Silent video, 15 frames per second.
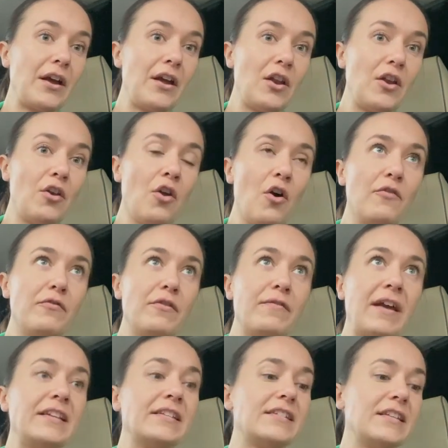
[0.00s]
a lot of
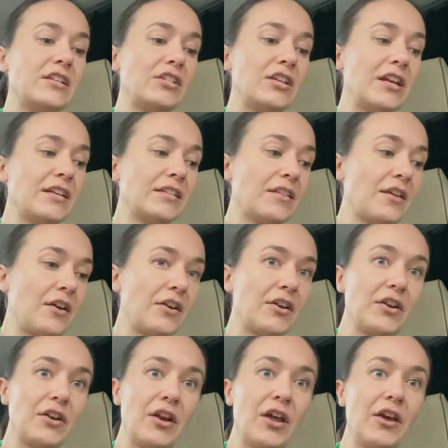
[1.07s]
events this year, so that I
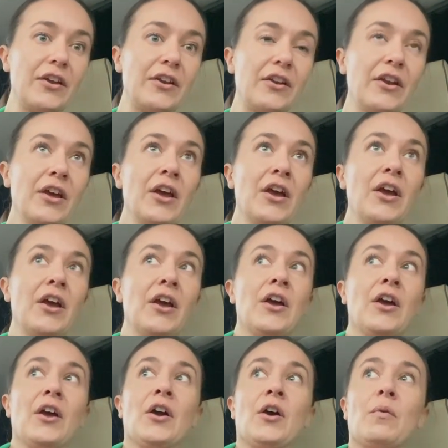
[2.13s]
can learn
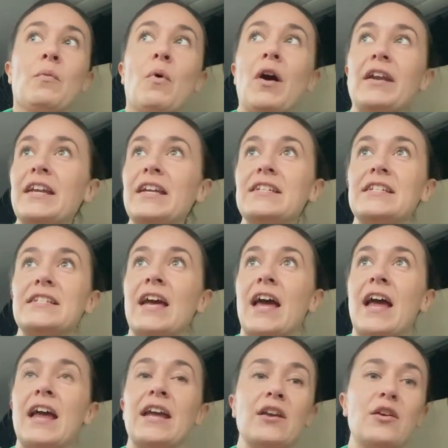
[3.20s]
what I need to
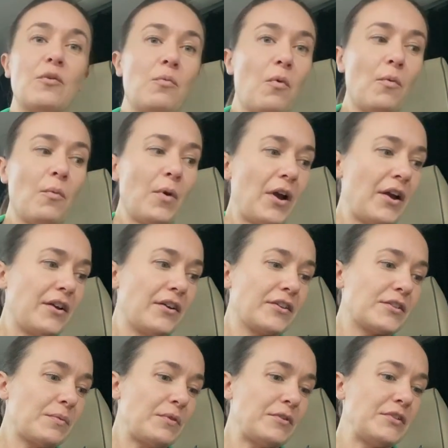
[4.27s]
take, what
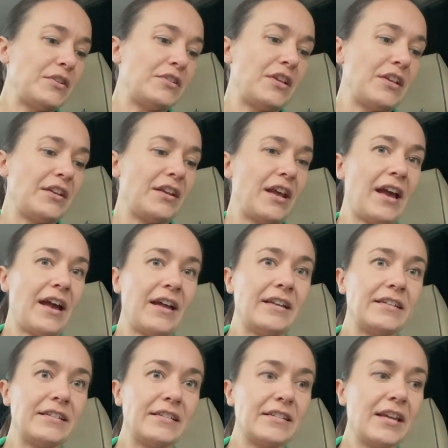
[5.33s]
works, what doesn't,
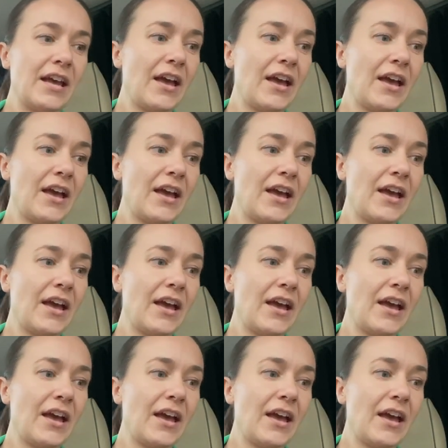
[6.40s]
and